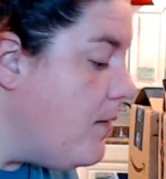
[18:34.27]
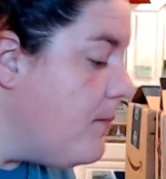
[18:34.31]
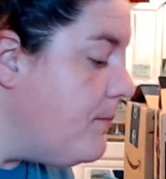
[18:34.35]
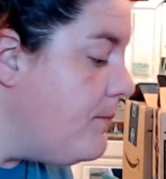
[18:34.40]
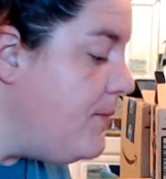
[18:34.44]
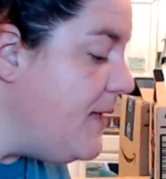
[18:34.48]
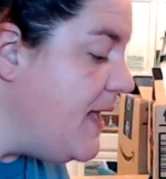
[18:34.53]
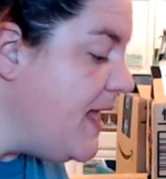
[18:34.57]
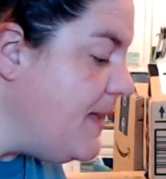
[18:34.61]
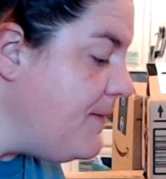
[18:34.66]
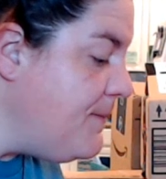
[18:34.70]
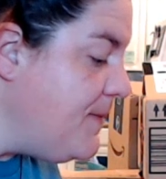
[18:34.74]

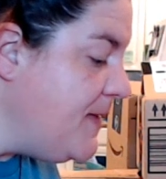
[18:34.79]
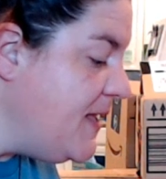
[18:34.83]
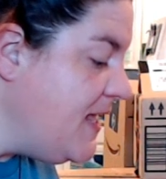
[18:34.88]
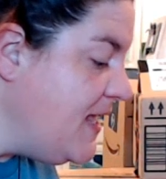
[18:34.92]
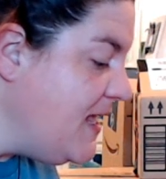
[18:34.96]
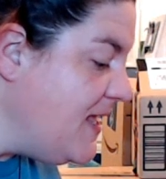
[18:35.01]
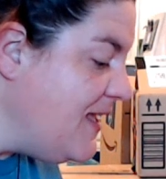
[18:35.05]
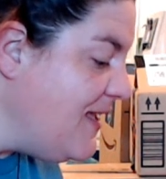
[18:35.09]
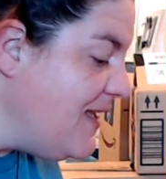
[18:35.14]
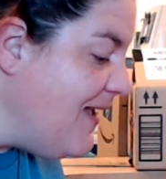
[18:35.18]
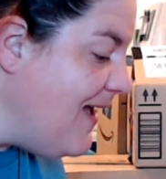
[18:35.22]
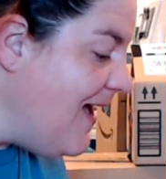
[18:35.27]

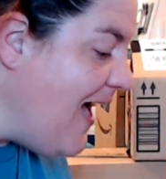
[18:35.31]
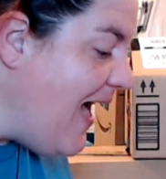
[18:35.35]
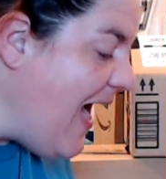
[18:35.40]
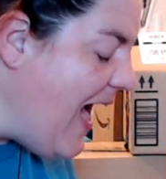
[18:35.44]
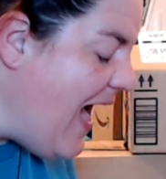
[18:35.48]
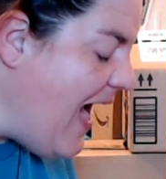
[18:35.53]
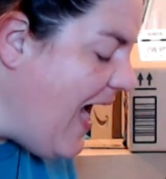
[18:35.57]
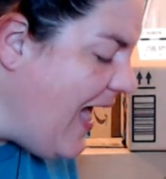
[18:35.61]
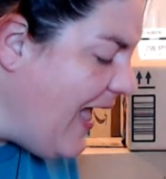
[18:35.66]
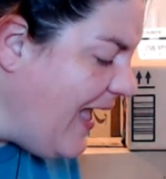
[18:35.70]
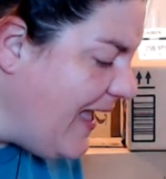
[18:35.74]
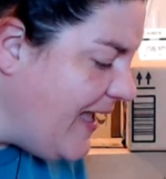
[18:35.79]
baby.
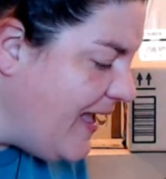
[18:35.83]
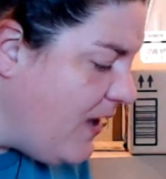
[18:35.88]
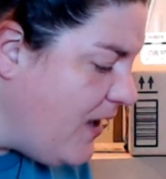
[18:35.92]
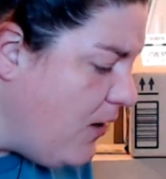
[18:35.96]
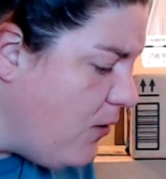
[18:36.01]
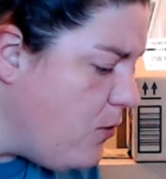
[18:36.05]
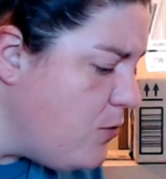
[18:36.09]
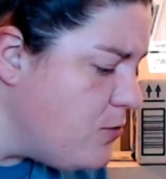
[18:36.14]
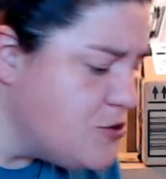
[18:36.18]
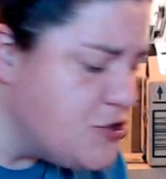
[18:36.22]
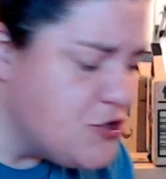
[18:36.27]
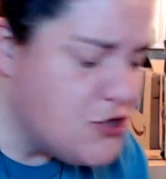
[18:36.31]
Hi.
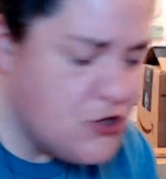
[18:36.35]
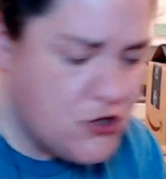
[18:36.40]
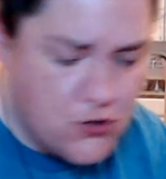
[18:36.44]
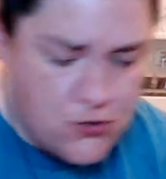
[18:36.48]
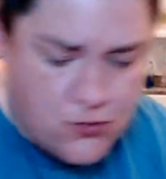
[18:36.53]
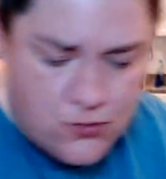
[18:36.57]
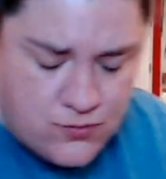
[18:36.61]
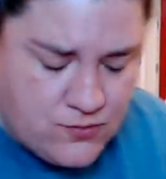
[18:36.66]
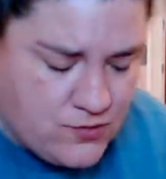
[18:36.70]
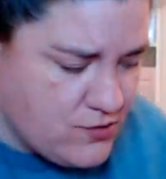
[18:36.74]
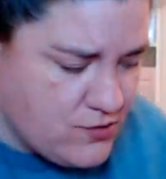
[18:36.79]
Oh shoot.